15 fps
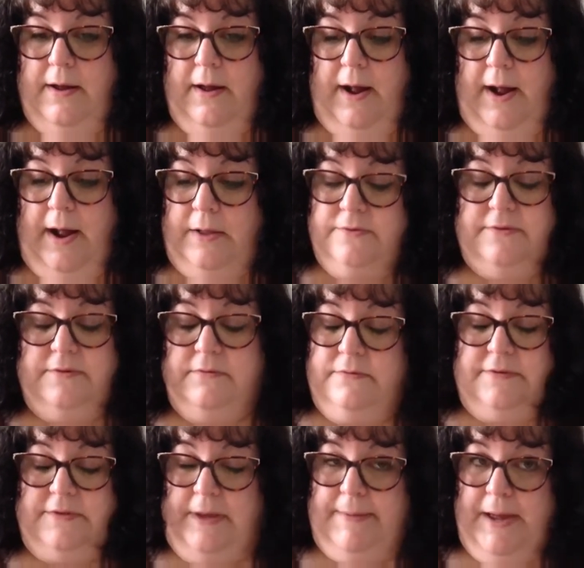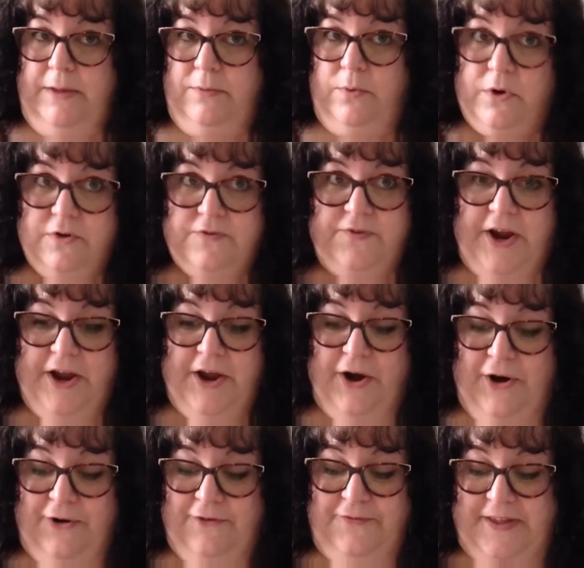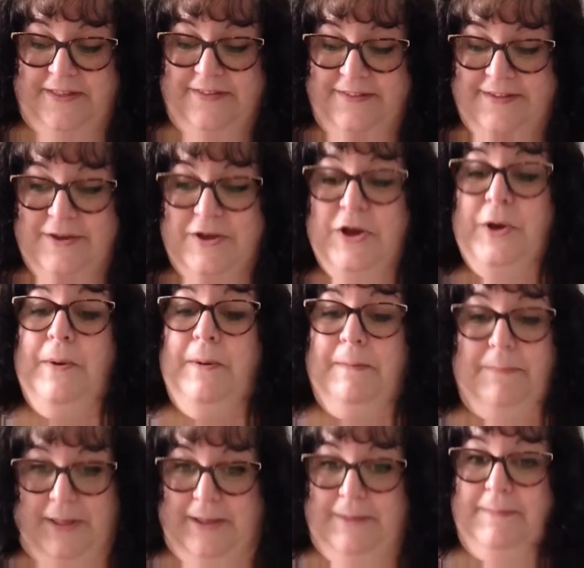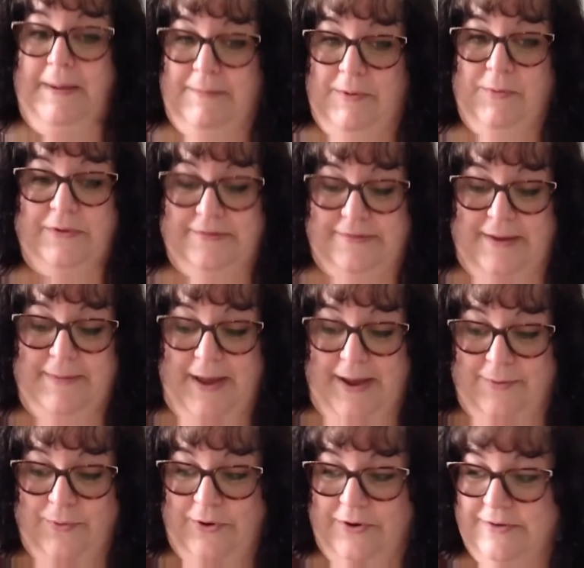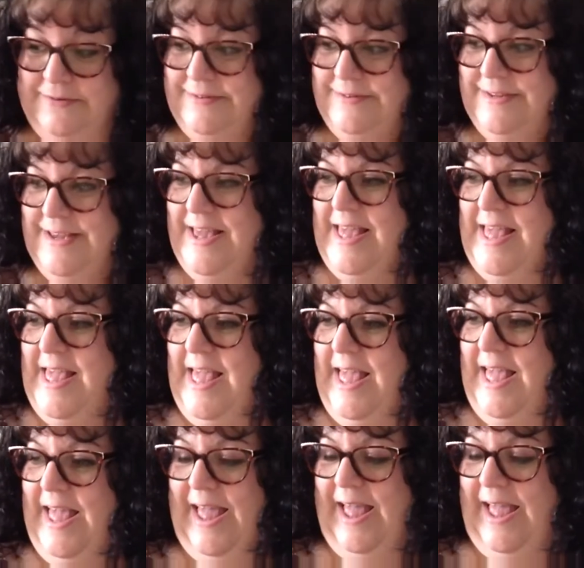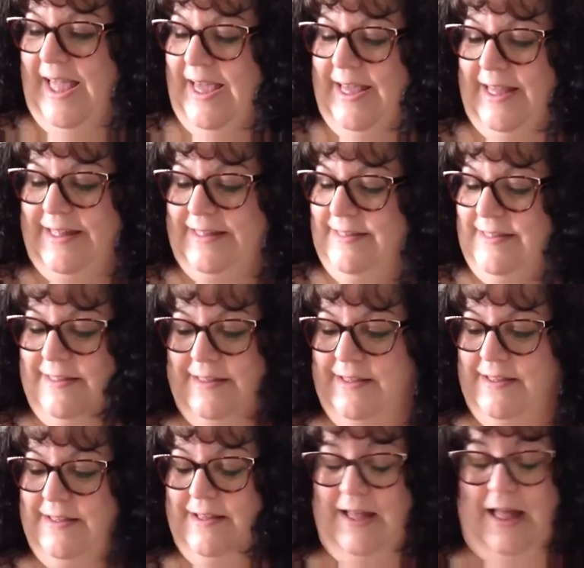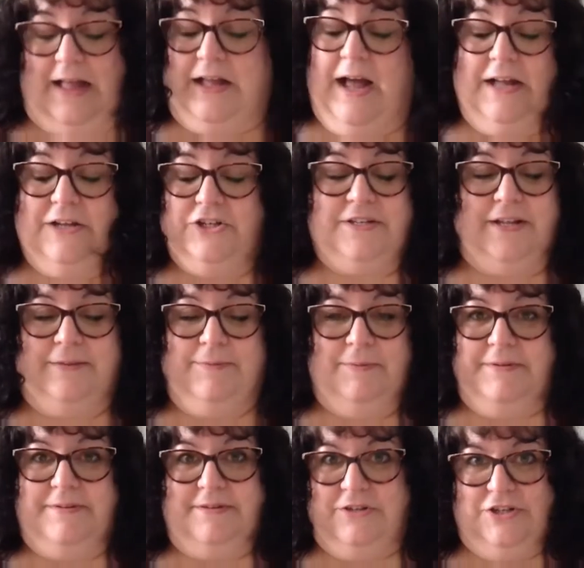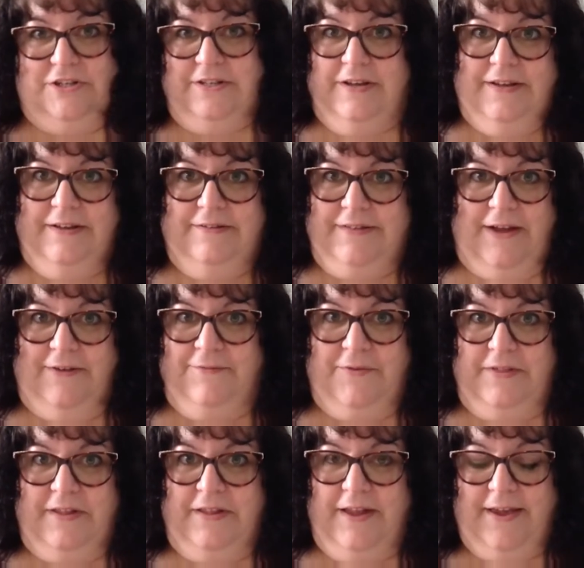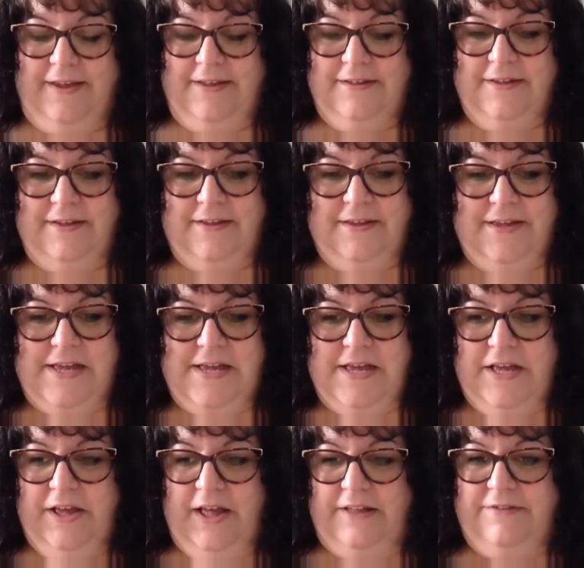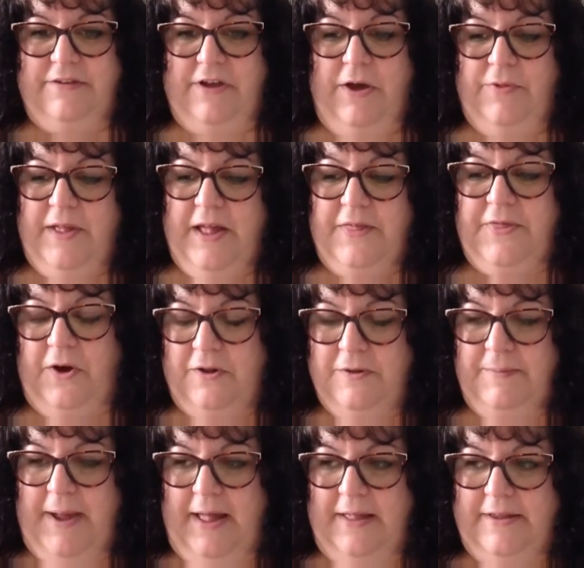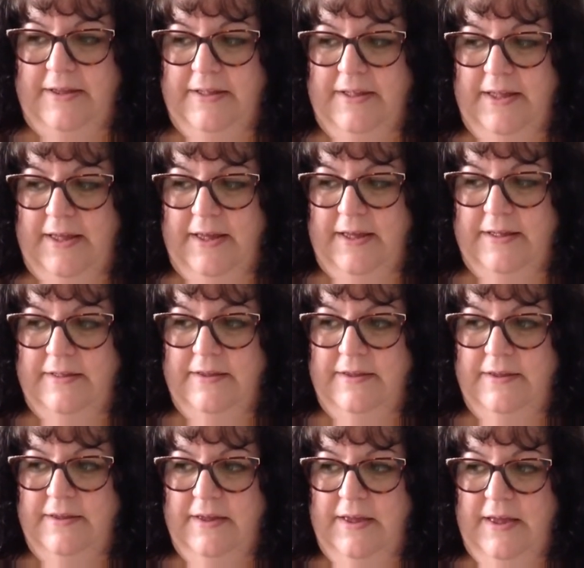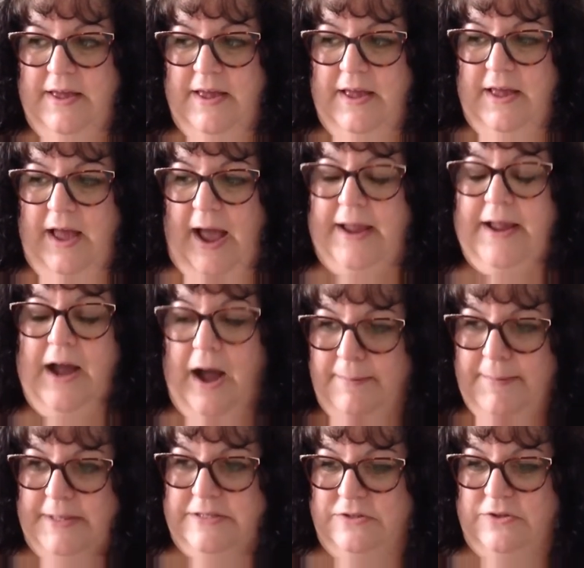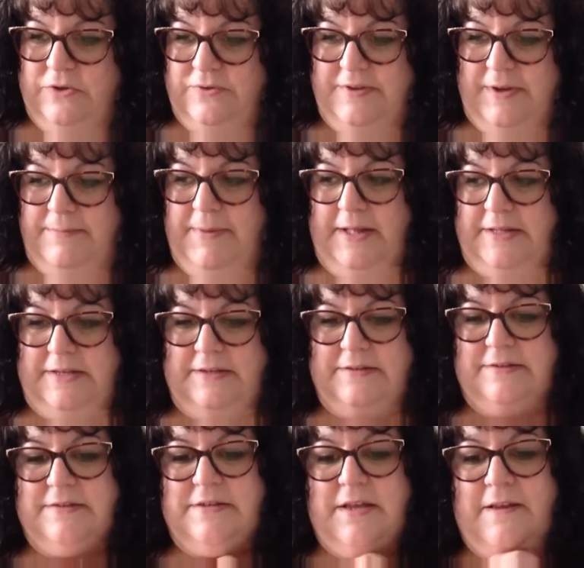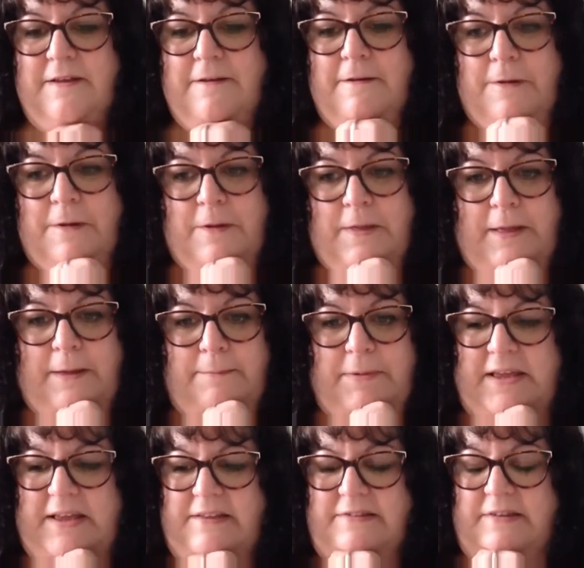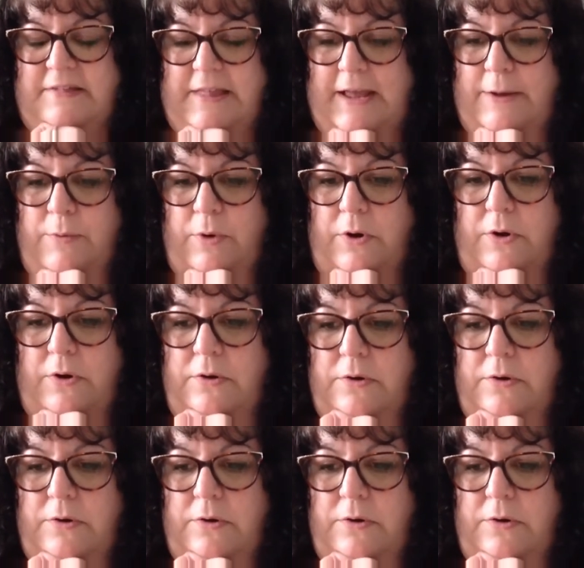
I don't say bad words very often, but it made me want to say bad words. And I just had to put my stitching down for the night. And so then I thought about it, and I commented on somebody's piece that they were